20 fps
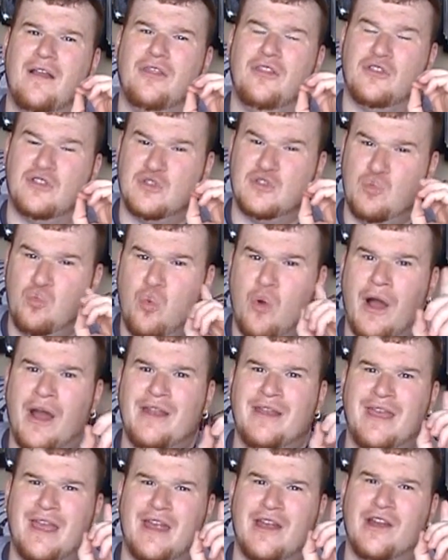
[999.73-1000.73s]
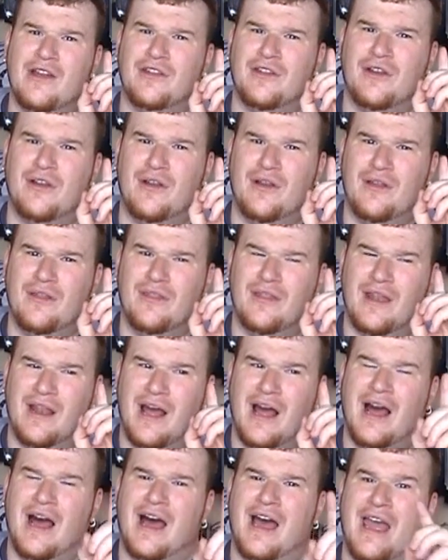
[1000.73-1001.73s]
there's one character that
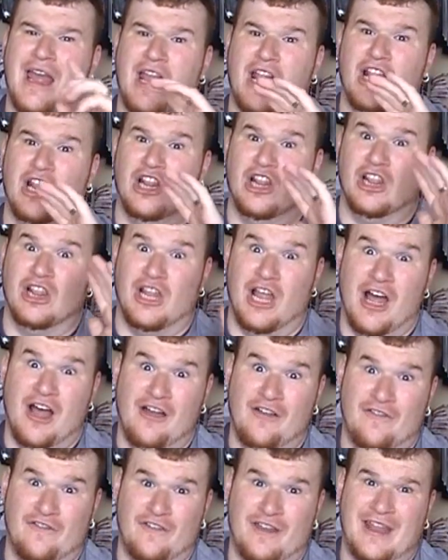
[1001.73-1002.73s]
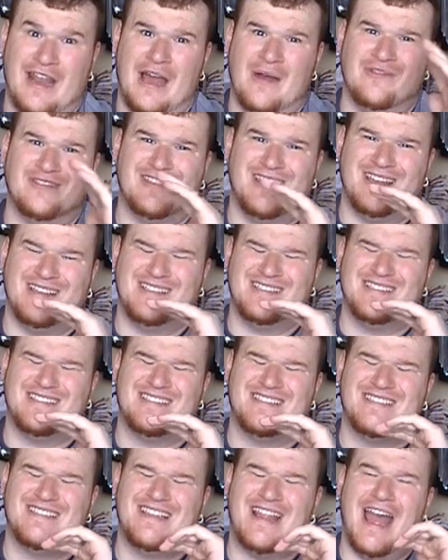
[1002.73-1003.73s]
I love, and I was
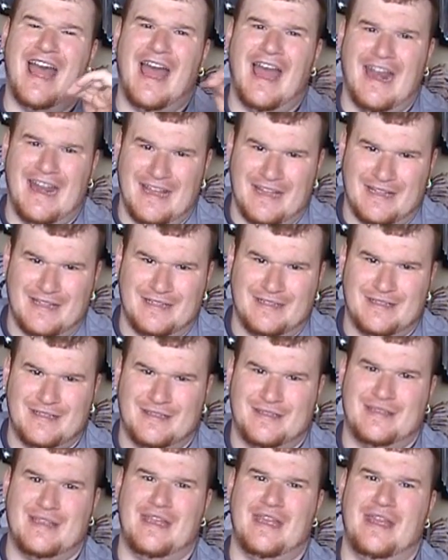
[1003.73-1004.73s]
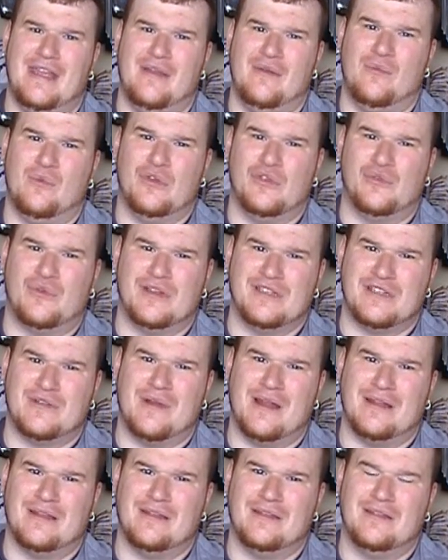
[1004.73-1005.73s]
ecstatic to see was
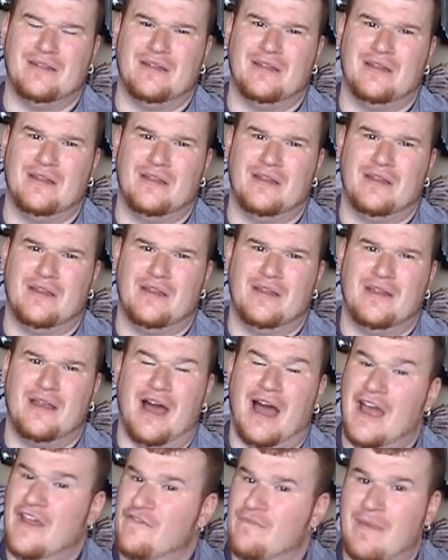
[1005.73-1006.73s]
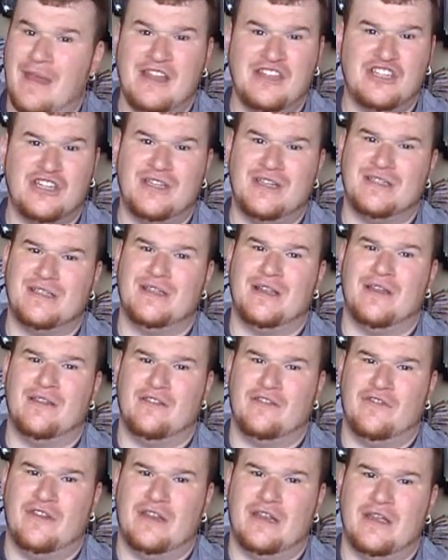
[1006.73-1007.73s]
resurrected. I've mentioned this in
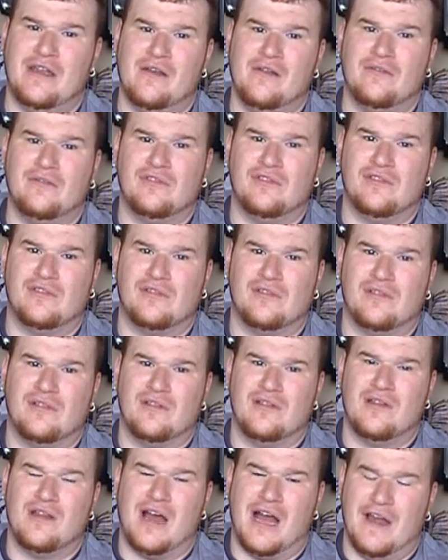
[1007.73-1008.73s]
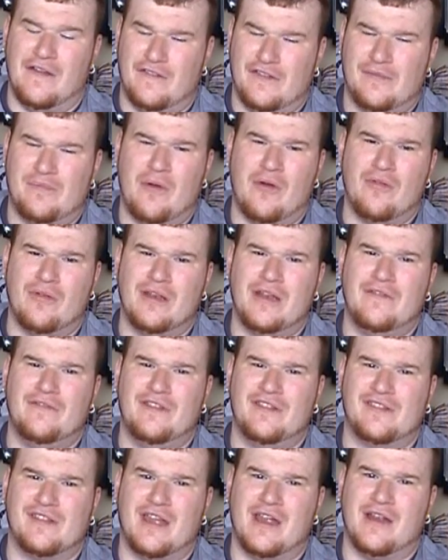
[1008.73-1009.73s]
other videos. I've spoken of
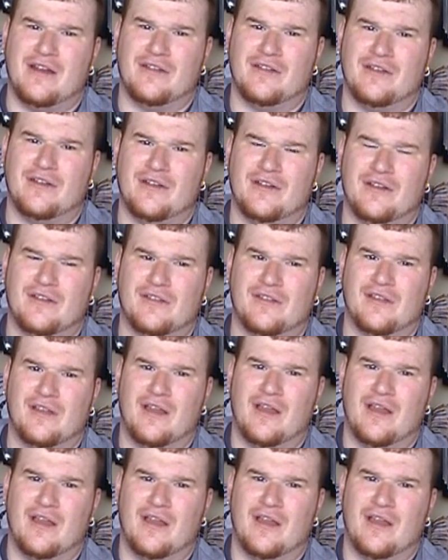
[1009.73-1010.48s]
this character,